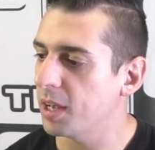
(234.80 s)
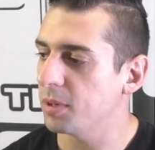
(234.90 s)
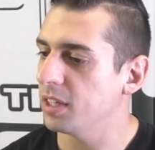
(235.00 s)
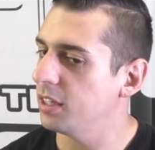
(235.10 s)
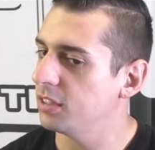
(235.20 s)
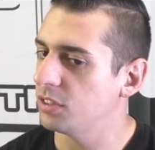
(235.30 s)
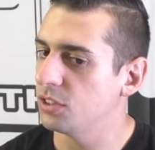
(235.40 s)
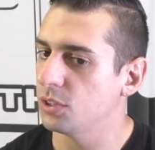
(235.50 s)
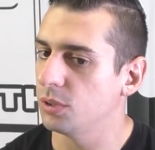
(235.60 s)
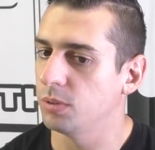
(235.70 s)
how many years did
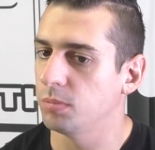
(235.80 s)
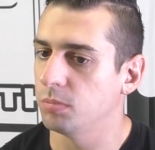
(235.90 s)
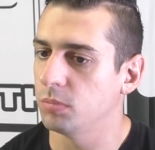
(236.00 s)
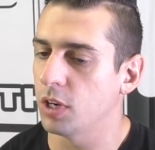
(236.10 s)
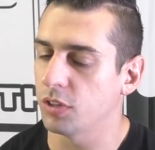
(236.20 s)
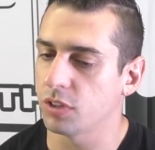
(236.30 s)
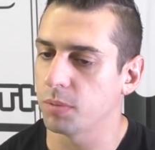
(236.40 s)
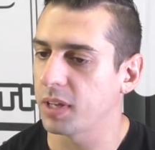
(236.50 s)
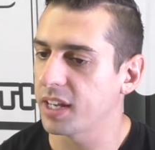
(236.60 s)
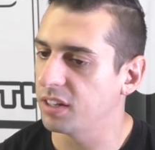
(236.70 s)
you, so you
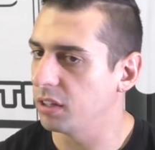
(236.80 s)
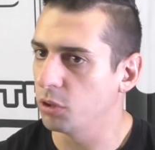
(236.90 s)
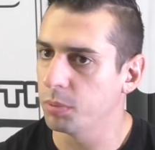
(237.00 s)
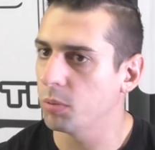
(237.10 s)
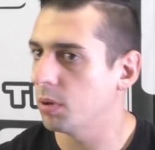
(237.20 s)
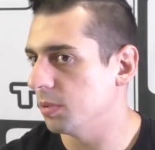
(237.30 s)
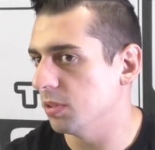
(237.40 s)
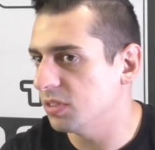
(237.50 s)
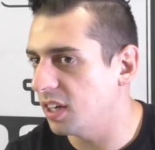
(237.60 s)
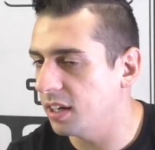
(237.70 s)
played it a little bit, when you
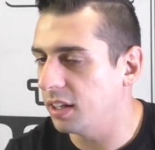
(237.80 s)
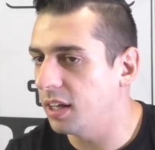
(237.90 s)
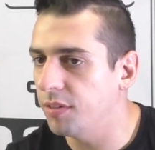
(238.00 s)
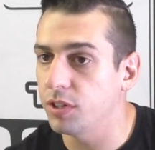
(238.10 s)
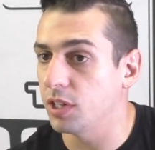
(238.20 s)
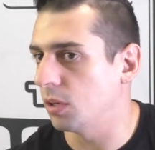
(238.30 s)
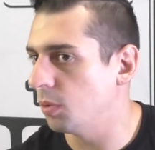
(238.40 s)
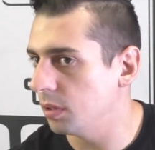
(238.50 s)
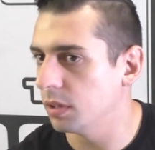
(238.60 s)
were 10, 11, and then quit?